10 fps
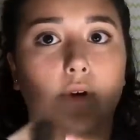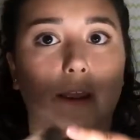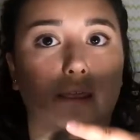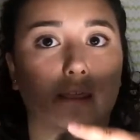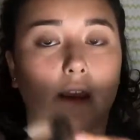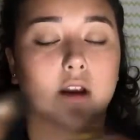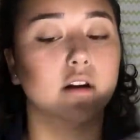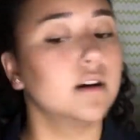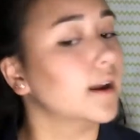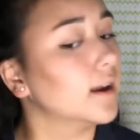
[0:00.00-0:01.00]
right
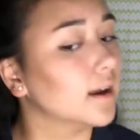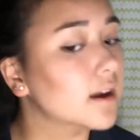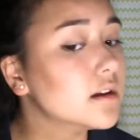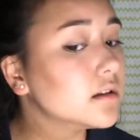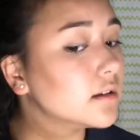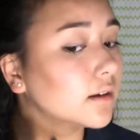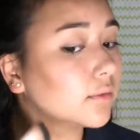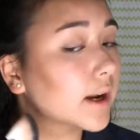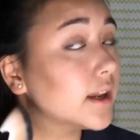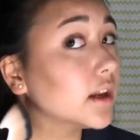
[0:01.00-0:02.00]
there, and like
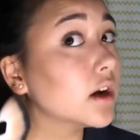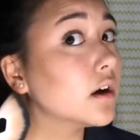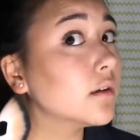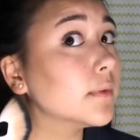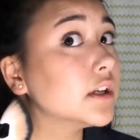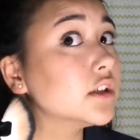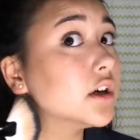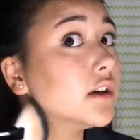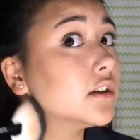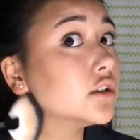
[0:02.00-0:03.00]
right here on my
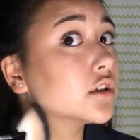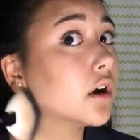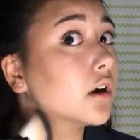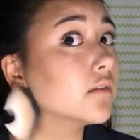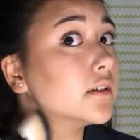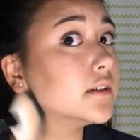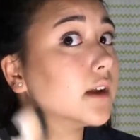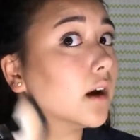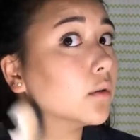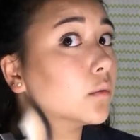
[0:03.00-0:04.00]
jaw, and just carve it
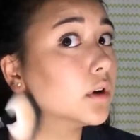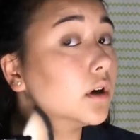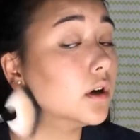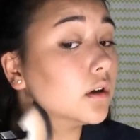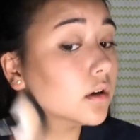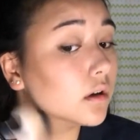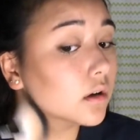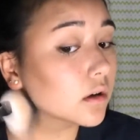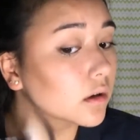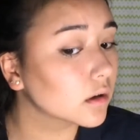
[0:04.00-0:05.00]
downward.
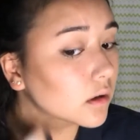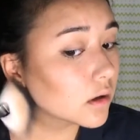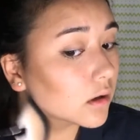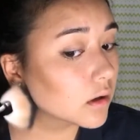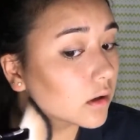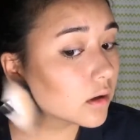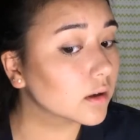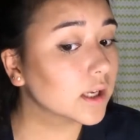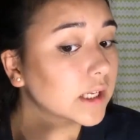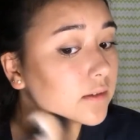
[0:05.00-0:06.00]

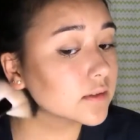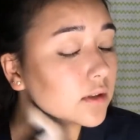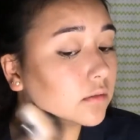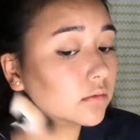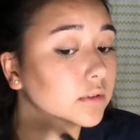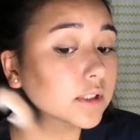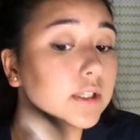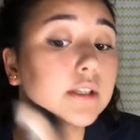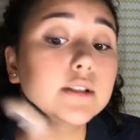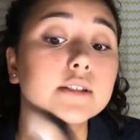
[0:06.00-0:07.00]
It gives it
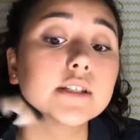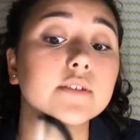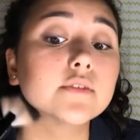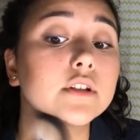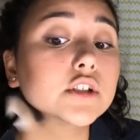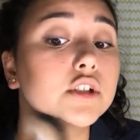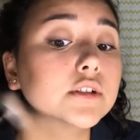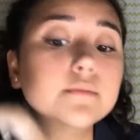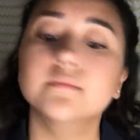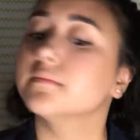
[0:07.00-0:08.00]
really nice definition.